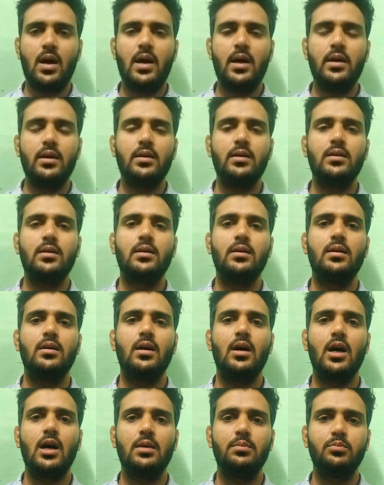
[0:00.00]
Hi,
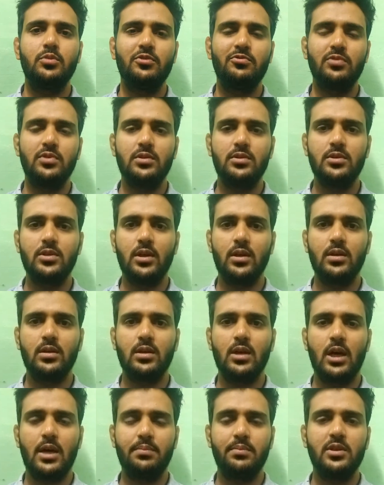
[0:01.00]
I'm Mufees Shaikh.
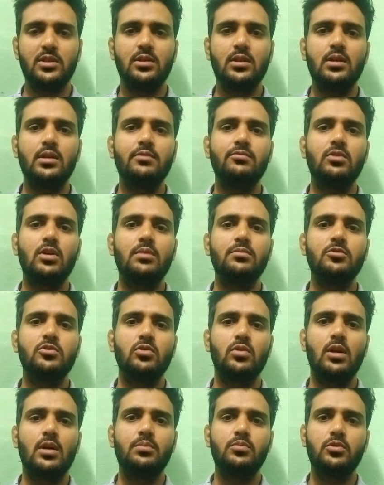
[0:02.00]
I'm basically from
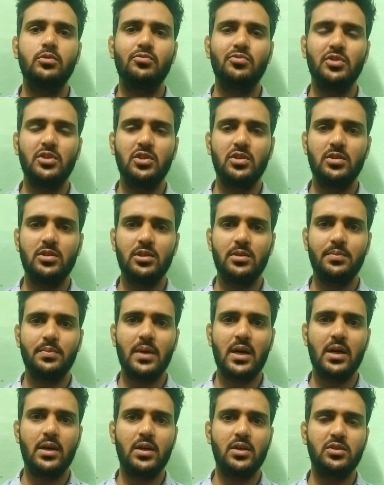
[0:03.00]
Solahpur, which is in
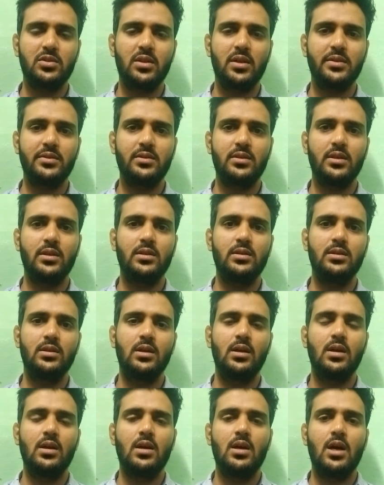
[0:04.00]
Maharashtra state.
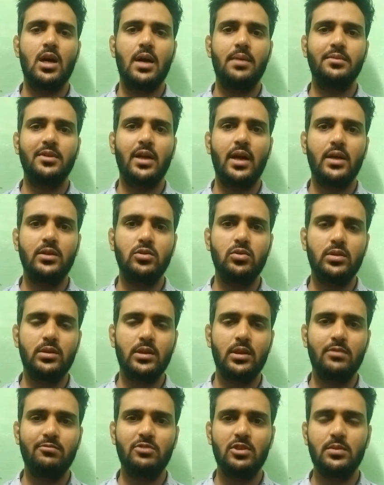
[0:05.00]
I'm
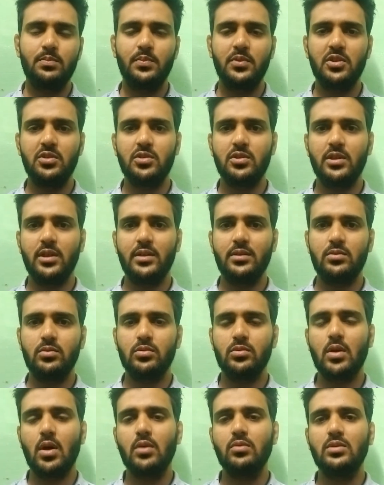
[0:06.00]
graduated with BCA in
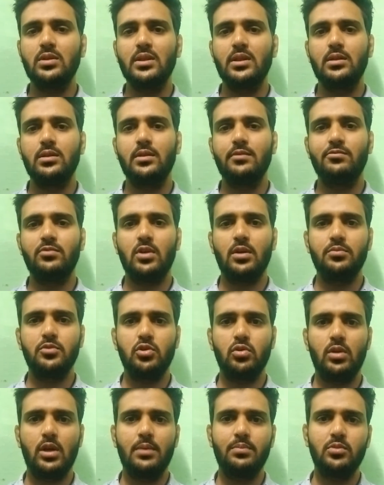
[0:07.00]
2018 from
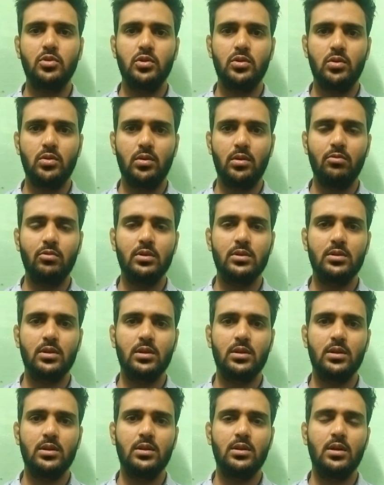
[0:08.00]
Solahpur
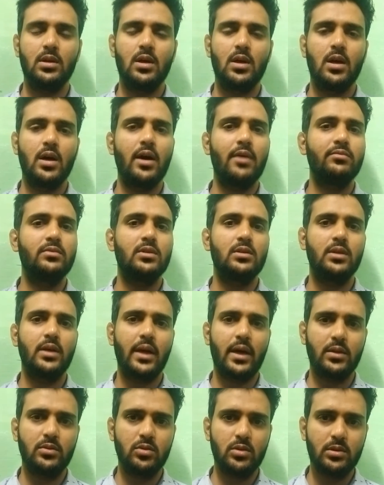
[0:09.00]
University. After
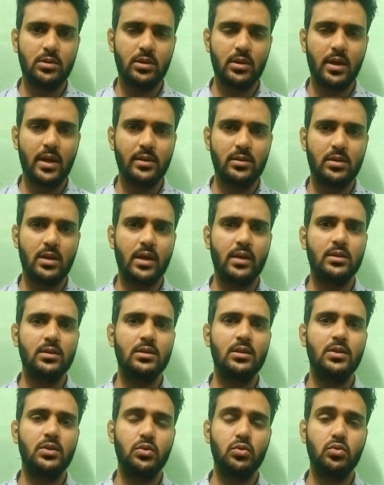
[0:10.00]
graduation, I
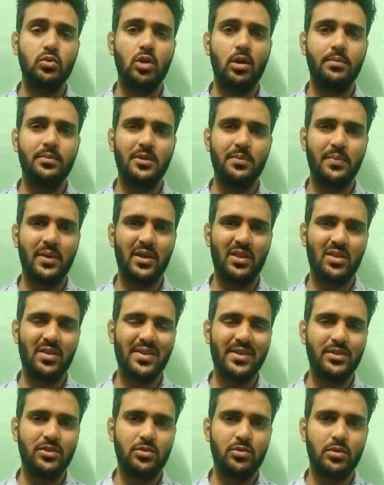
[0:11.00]
started a new job in
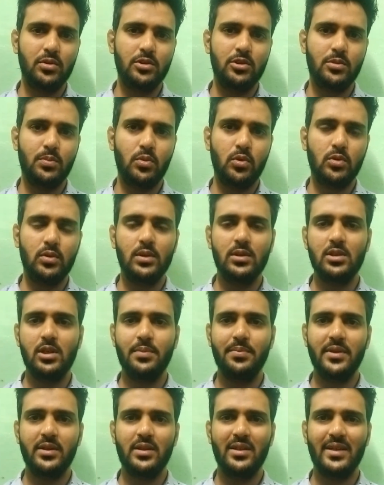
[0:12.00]
Mahindra Insurance Brokers
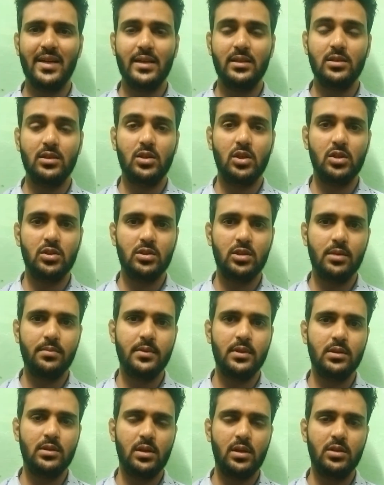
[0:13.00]
Limited as a
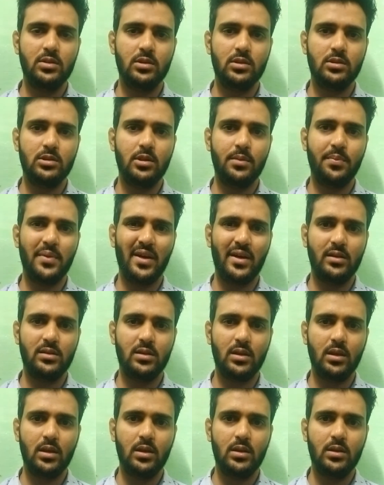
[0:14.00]
customer relationship
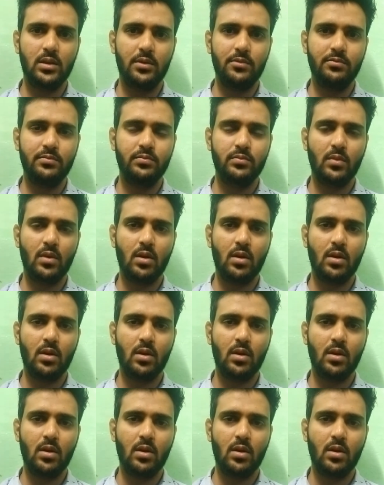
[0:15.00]
executive.